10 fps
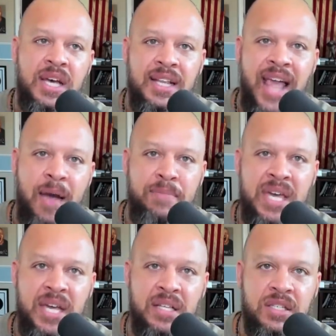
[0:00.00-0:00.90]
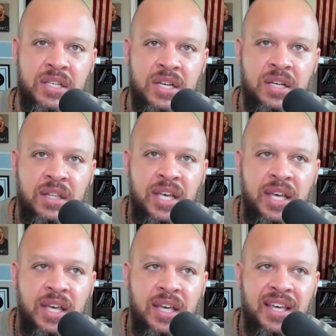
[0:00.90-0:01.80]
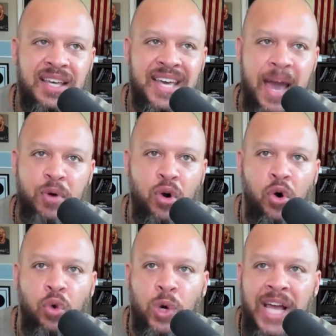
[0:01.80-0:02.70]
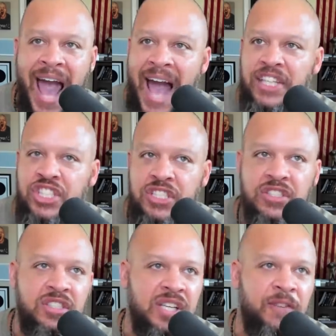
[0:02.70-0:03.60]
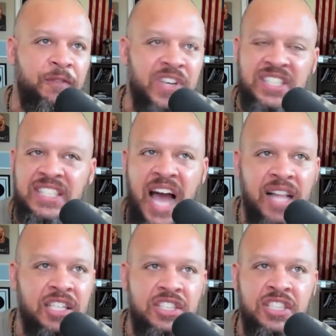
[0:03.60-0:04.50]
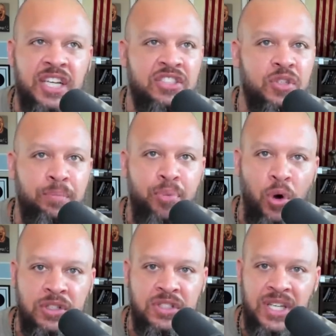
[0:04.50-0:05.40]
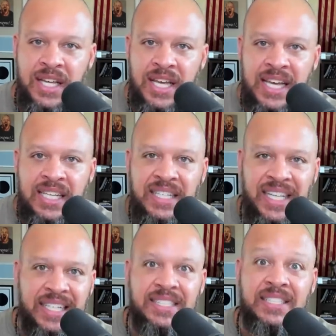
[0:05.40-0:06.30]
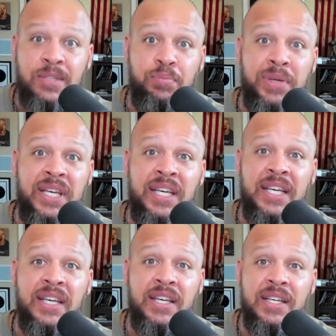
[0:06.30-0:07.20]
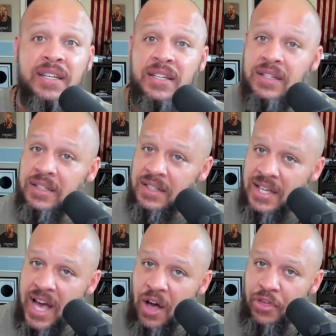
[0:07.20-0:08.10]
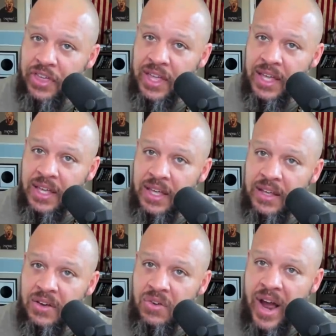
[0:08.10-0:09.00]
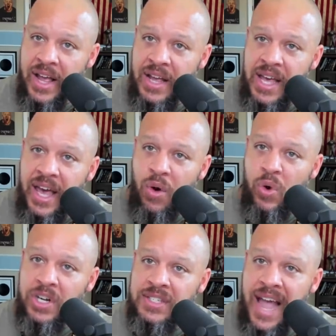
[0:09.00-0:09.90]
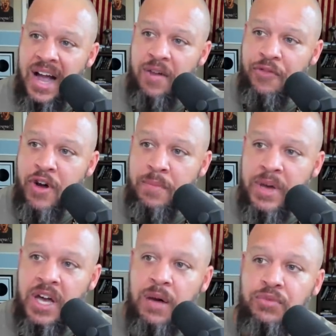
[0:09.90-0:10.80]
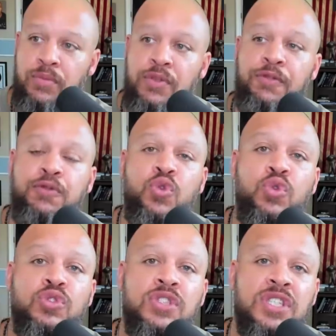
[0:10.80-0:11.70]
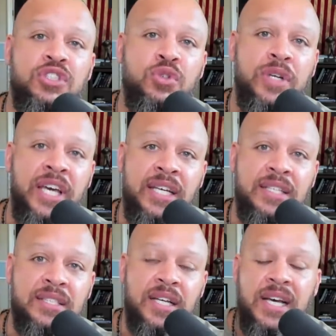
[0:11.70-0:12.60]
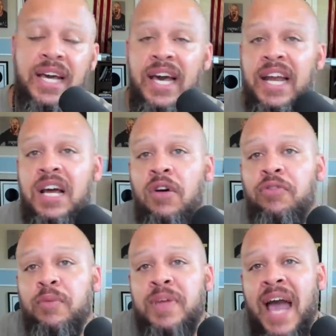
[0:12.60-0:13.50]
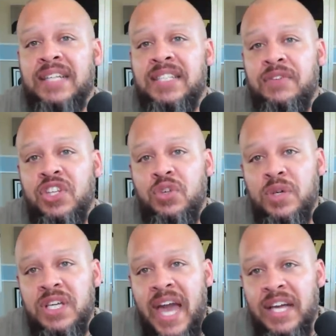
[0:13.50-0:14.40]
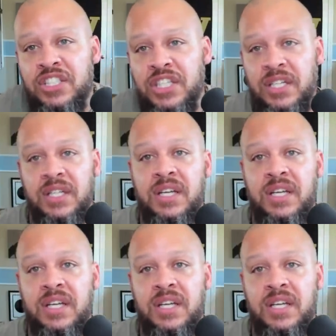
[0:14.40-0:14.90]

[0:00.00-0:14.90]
that means the chemical reactions and the physiology that supports it needs to be healthy, right? And where does that come from? It comes from the foods that you eat and it comes from the activity you engage in.